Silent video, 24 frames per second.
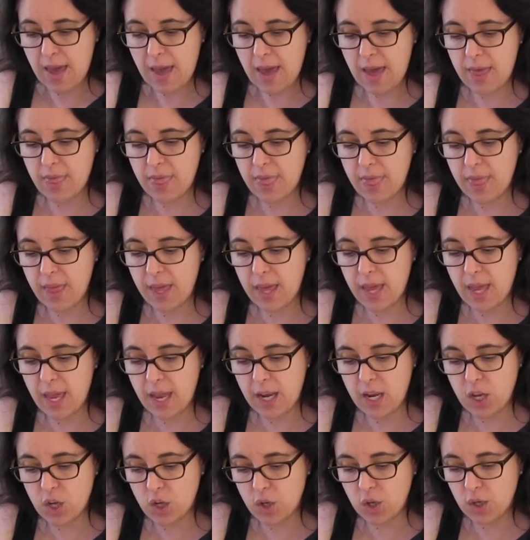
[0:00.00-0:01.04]
and
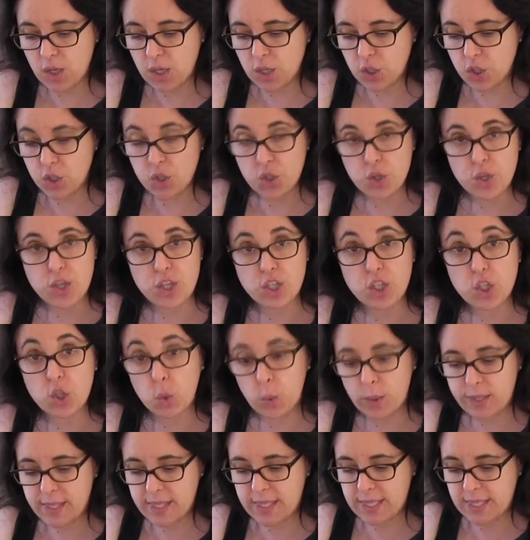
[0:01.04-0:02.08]
then you can do the
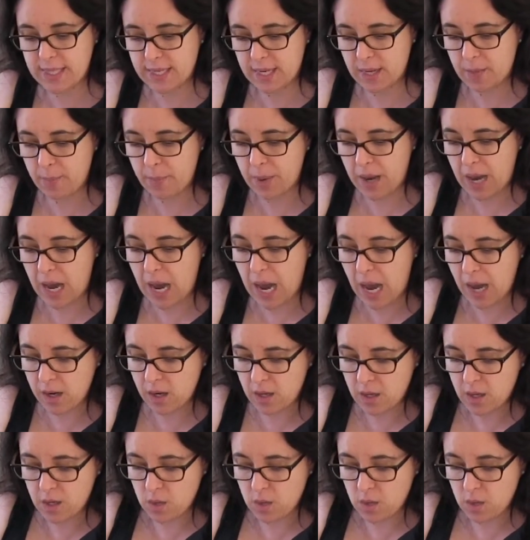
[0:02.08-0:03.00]
twisting part,